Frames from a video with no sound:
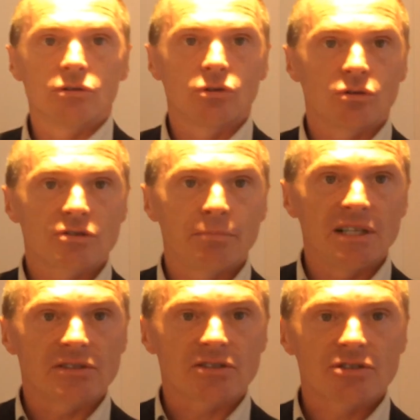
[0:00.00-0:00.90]
on those
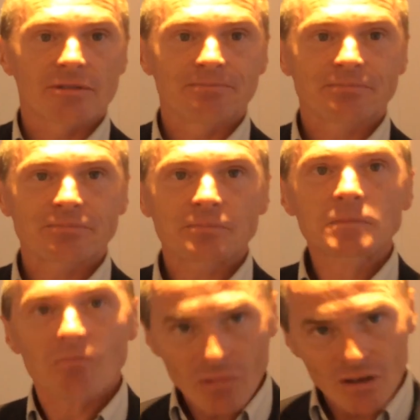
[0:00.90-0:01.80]
pieces.
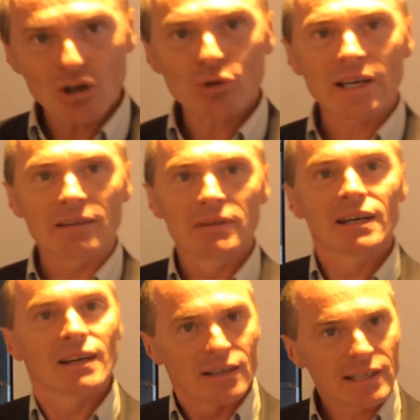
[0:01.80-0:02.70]
Okay,
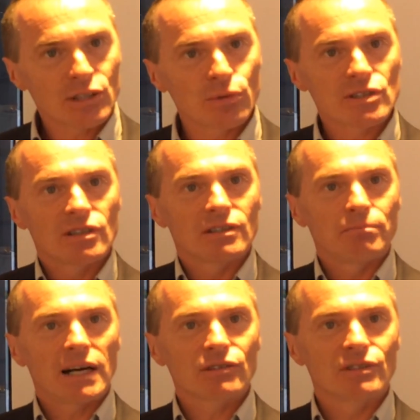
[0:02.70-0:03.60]
that was
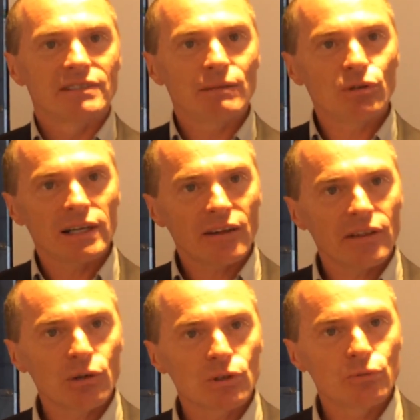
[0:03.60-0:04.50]
part of the demo, and I
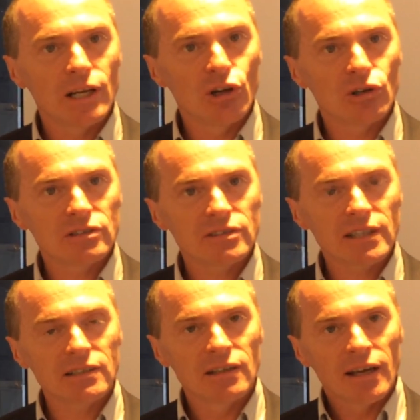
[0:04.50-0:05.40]
think what we learned
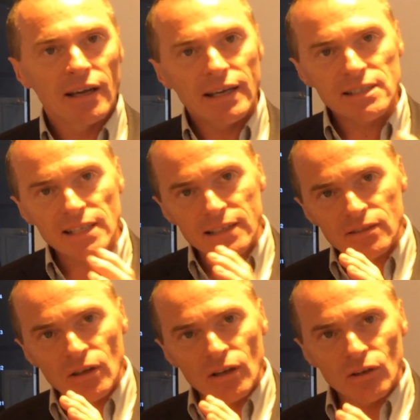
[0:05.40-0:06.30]
here is that
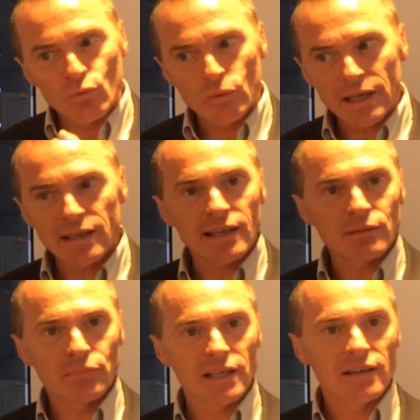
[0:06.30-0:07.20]
we
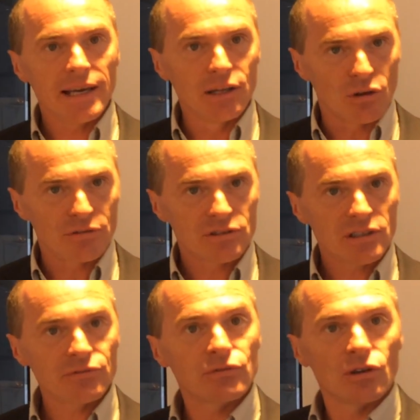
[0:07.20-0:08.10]
can be
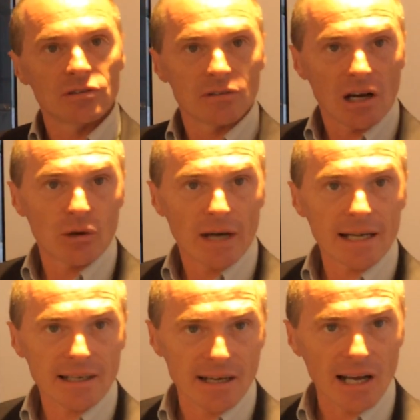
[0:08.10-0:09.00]
innovative on our
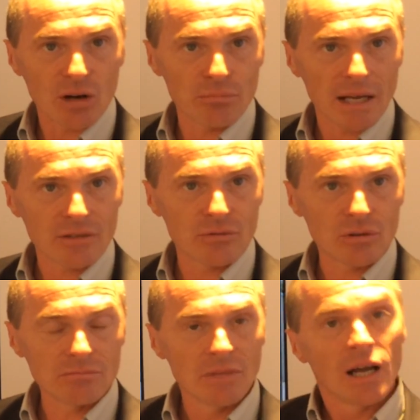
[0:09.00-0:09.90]
HANA Cloud
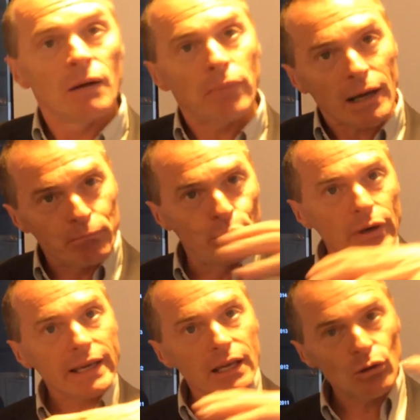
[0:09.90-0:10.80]
platform by
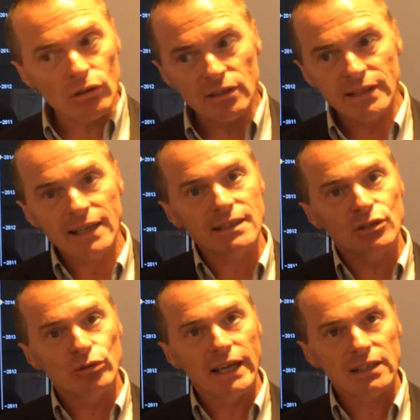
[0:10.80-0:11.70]
bringing all the data
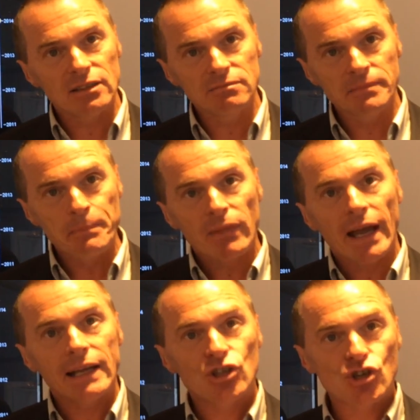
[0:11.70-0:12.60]
together
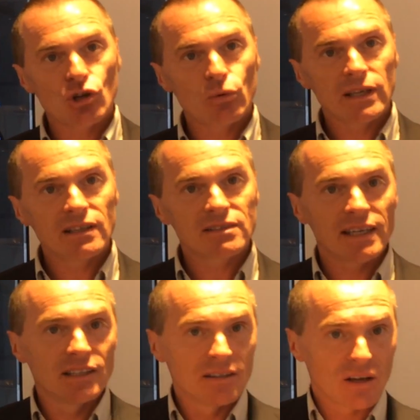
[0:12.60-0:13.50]
and showing it
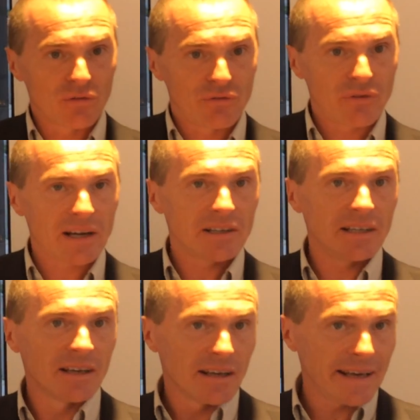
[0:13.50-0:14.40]
in a
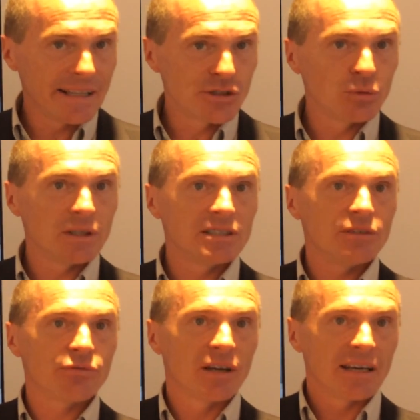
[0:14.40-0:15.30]
very
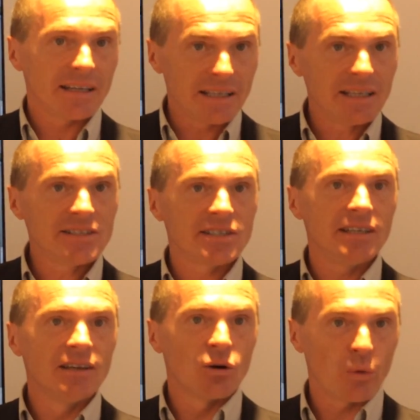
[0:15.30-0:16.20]
intuitive,
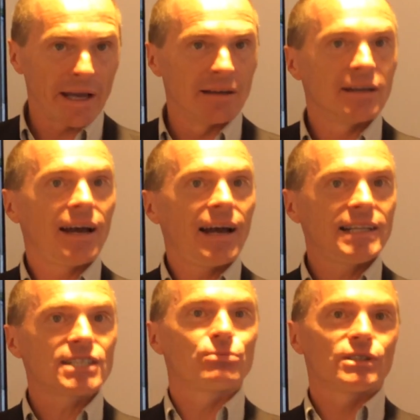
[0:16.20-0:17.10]
easy way. And
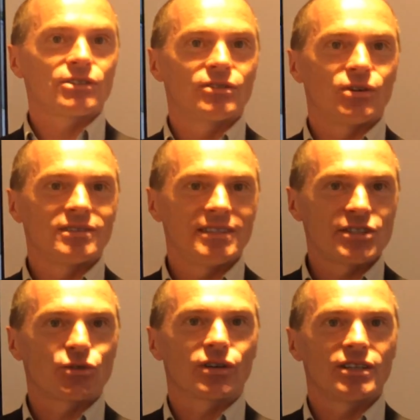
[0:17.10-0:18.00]
that's what
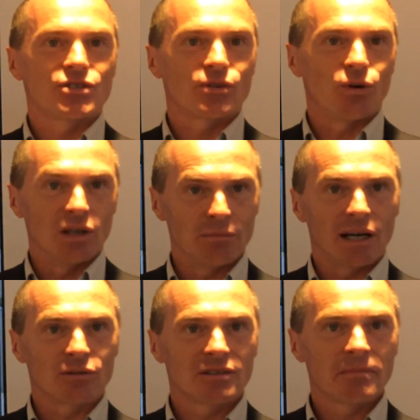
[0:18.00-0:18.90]
this talk is all
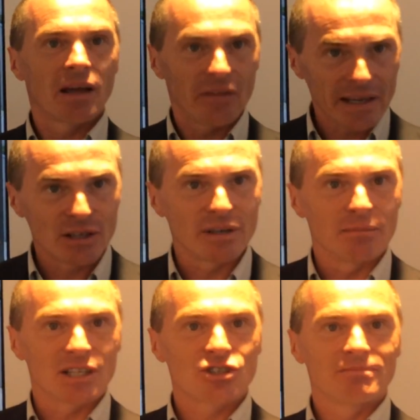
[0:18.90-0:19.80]
about. Thank you
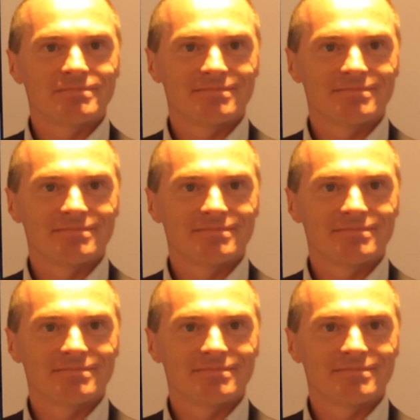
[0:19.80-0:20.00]
very much.